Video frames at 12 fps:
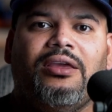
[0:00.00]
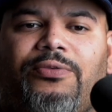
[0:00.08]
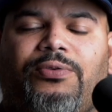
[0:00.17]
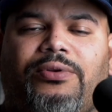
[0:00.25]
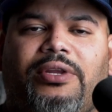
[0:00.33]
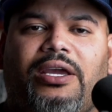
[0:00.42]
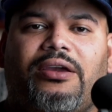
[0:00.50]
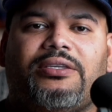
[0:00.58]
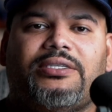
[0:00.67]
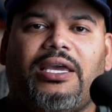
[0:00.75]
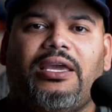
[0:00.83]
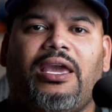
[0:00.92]
From there,
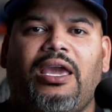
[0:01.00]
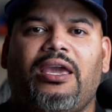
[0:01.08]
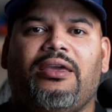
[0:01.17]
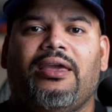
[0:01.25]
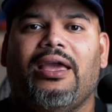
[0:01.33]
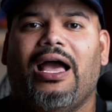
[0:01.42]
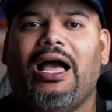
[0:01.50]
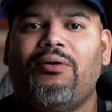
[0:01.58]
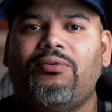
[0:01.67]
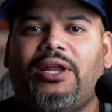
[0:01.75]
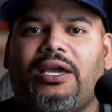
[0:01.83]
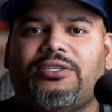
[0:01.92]
say, hey, I
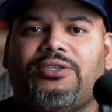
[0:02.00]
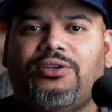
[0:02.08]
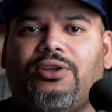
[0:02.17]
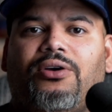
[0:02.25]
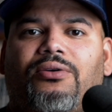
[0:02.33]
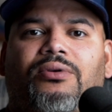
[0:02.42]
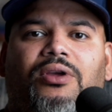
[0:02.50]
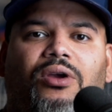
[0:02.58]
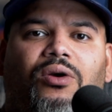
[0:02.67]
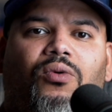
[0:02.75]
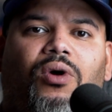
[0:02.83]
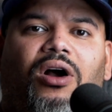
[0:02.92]
would like to know
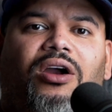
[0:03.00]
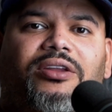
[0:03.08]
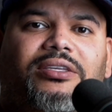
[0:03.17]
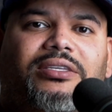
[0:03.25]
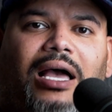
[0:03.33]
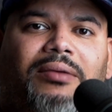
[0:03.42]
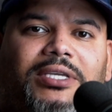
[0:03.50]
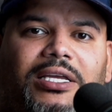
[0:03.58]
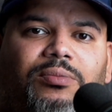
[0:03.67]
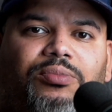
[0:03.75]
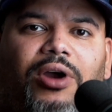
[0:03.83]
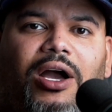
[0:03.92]
what are the top
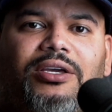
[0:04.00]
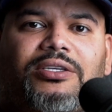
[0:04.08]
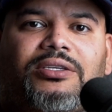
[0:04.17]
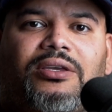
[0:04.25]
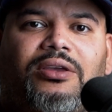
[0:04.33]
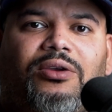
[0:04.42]
selling products